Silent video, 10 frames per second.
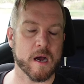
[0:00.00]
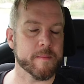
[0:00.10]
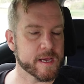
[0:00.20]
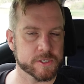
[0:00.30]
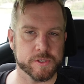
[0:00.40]

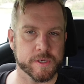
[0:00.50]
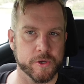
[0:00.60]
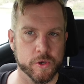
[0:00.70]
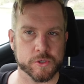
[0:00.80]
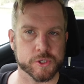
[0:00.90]
I'm actually
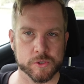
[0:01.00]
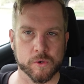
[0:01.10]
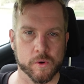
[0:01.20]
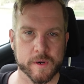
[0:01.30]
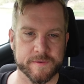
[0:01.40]
not
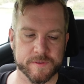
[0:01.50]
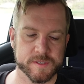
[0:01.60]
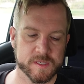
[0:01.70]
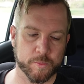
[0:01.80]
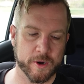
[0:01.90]
sure if this
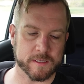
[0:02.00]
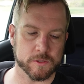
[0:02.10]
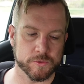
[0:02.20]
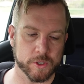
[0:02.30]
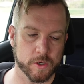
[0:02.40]
is a
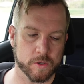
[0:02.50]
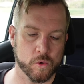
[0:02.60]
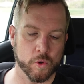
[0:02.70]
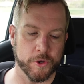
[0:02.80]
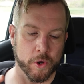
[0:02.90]
practical joke
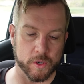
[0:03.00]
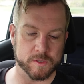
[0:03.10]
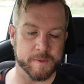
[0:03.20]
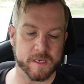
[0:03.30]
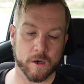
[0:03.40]
or not
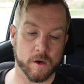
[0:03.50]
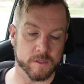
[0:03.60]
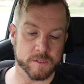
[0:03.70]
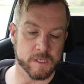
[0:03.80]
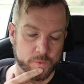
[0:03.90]

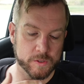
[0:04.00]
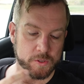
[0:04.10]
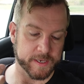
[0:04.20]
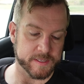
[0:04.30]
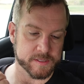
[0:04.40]
because, well,
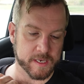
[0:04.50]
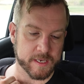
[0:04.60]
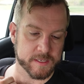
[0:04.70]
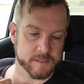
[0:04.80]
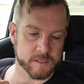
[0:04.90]
look, it's an
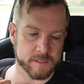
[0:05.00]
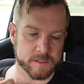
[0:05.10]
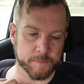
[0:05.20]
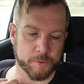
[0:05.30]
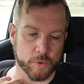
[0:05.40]

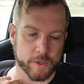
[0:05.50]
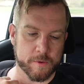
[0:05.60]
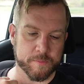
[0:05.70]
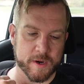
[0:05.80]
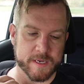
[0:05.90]

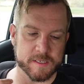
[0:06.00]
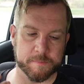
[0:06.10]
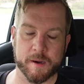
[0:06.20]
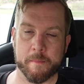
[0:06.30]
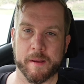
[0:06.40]
Oporto
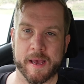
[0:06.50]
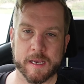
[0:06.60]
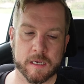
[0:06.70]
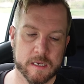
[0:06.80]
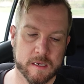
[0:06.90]
branded bum
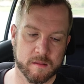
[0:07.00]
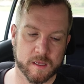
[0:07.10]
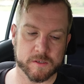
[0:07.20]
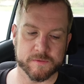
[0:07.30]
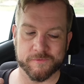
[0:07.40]
bag.
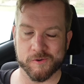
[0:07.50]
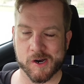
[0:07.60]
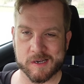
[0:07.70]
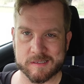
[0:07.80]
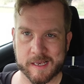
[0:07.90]
They got some
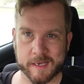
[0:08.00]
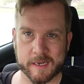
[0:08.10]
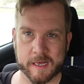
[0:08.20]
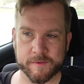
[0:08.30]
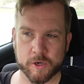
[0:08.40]
fries hanging
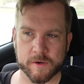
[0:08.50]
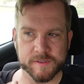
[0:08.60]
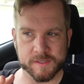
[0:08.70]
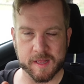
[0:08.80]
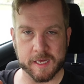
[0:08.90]
out of it.
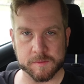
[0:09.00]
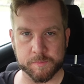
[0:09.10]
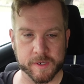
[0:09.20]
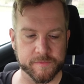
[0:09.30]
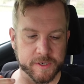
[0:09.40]
Obviously, that's a
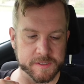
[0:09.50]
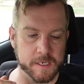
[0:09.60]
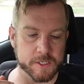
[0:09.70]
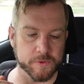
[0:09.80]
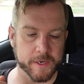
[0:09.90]
bit of an
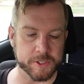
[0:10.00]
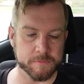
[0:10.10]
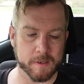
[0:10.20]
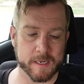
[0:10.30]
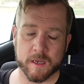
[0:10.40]

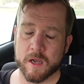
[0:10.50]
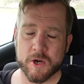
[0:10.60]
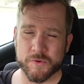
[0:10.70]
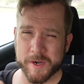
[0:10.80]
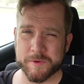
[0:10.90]
exaggeration, but
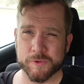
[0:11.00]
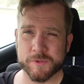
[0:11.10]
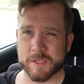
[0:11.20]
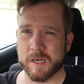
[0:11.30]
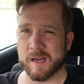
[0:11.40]
Red
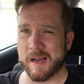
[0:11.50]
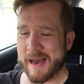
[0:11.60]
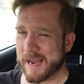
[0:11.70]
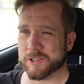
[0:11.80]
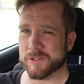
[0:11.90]
Rooster
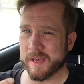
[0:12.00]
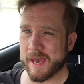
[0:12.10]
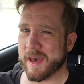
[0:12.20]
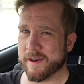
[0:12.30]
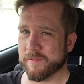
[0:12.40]
actually
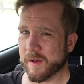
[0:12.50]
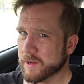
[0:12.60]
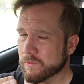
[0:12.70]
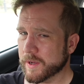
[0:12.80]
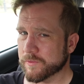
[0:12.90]
have
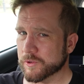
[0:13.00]
a Red